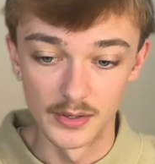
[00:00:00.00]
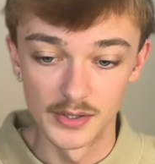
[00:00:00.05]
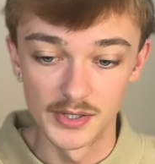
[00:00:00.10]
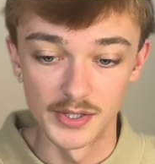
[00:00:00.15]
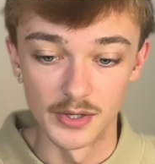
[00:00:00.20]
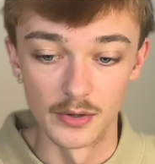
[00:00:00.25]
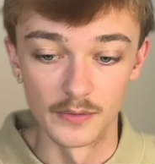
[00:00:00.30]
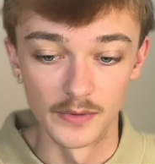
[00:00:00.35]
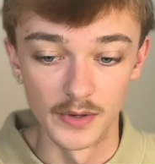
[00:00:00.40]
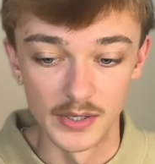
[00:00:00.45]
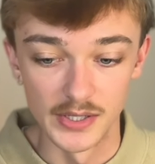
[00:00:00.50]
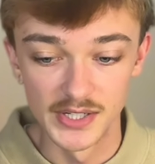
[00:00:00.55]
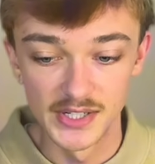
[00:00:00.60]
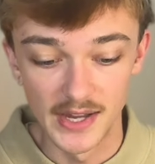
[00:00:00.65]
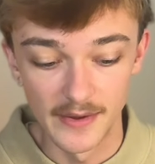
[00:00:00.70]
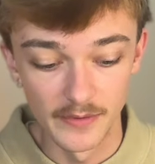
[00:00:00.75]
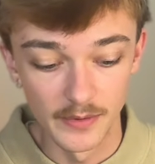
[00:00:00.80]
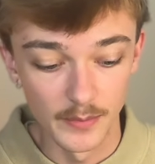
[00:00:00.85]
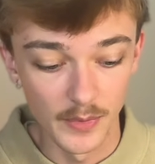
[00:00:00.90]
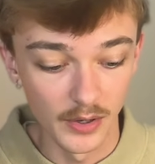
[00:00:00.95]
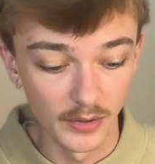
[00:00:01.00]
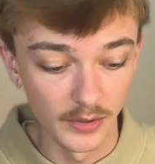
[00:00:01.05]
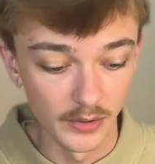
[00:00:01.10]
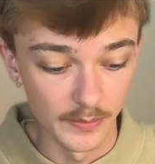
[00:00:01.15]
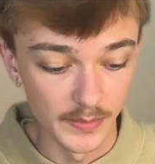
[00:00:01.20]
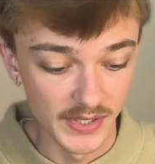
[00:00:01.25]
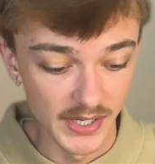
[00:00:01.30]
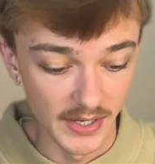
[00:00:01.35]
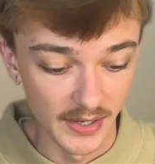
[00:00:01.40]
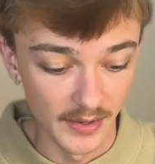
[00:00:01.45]
So I've got 7
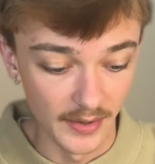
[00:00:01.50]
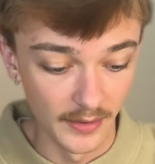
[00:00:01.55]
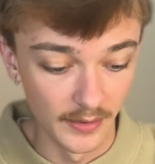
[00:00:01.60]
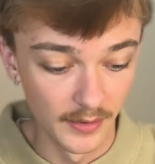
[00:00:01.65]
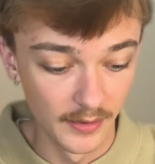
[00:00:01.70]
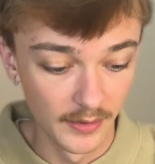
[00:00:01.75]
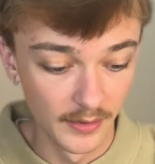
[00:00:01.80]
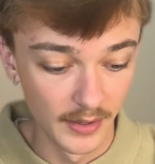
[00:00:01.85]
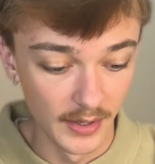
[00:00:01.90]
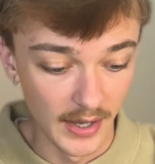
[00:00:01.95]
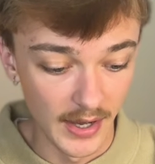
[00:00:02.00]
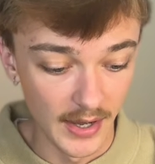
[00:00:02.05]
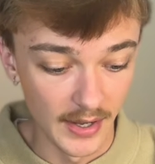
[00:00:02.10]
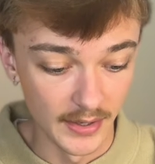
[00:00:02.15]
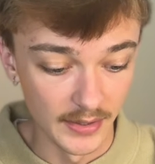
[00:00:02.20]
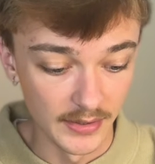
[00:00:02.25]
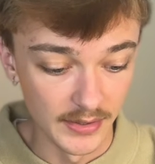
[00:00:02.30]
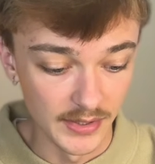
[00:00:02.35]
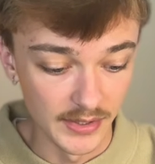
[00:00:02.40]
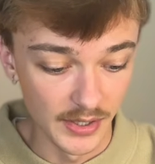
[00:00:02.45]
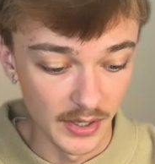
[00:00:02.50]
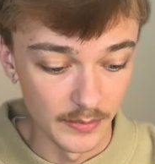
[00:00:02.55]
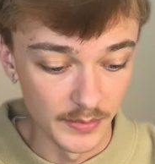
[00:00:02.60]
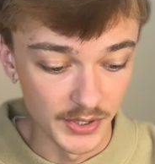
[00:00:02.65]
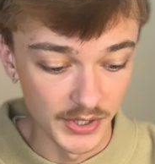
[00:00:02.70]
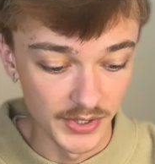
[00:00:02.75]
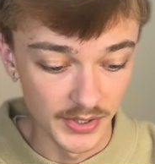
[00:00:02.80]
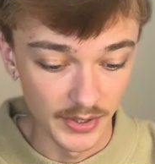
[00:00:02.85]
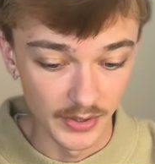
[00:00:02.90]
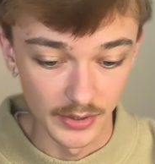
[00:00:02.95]
mockups here, and I'm
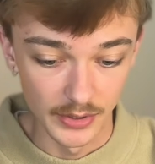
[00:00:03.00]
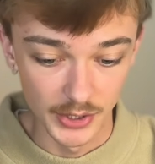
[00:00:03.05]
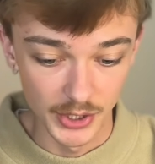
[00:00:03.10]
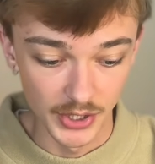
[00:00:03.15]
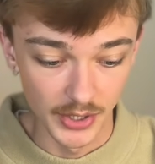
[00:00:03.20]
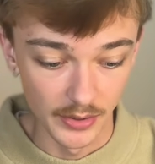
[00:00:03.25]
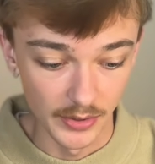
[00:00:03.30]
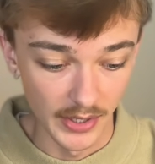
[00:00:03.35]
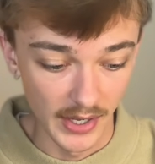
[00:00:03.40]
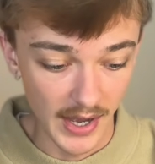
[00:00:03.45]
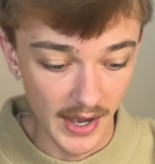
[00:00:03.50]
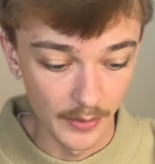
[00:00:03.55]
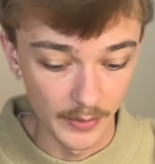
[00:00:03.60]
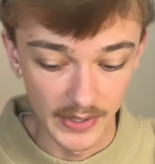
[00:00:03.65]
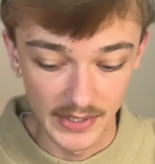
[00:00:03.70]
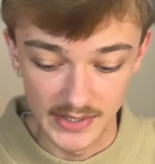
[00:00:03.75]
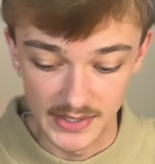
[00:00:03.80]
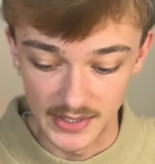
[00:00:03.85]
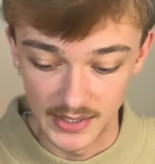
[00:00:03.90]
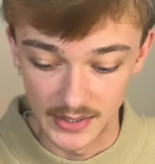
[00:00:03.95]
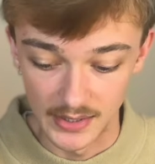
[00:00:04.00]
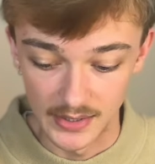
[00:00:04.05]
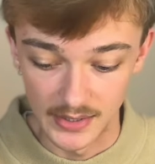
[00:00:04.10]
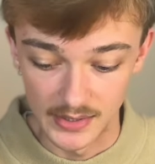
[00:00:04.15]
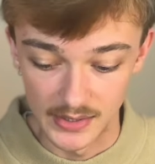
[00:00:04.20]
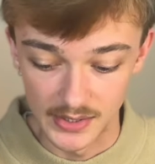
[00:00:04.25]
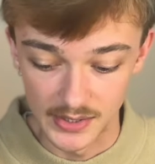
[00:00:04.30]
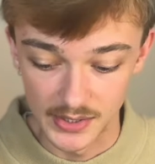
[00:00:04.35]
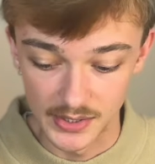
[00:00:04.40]
just going to show you how easy it is